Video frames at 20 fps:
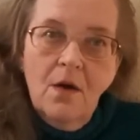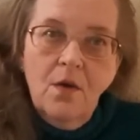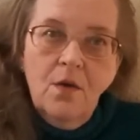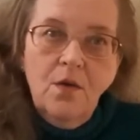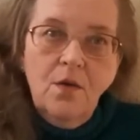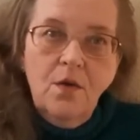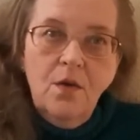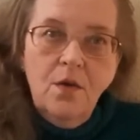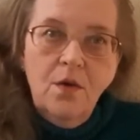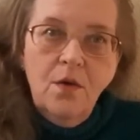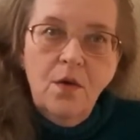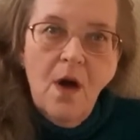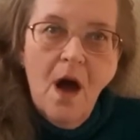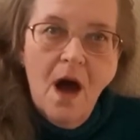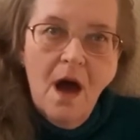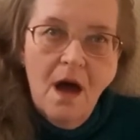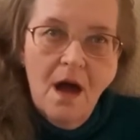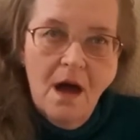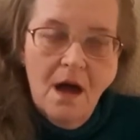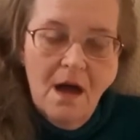Woo
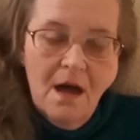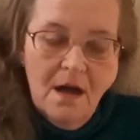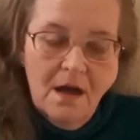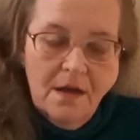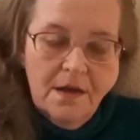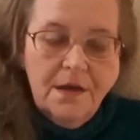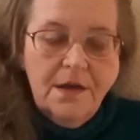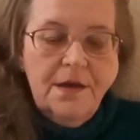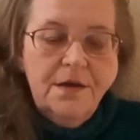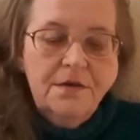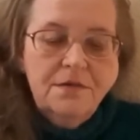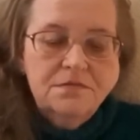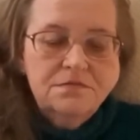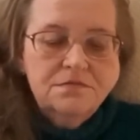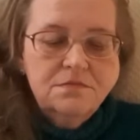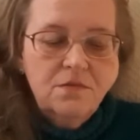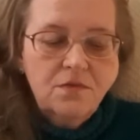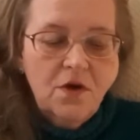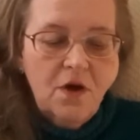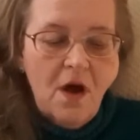-ha.
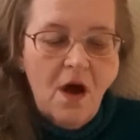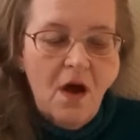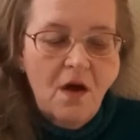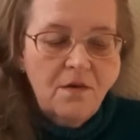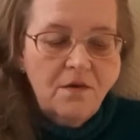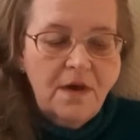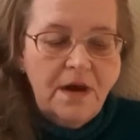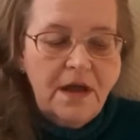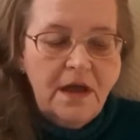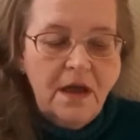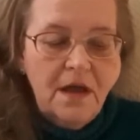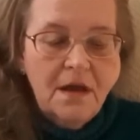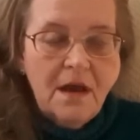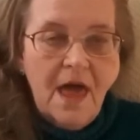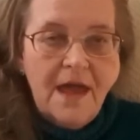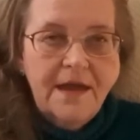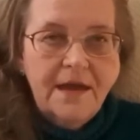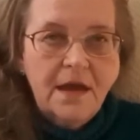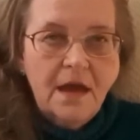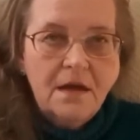We're already
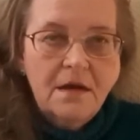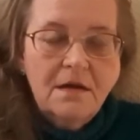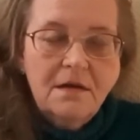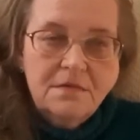like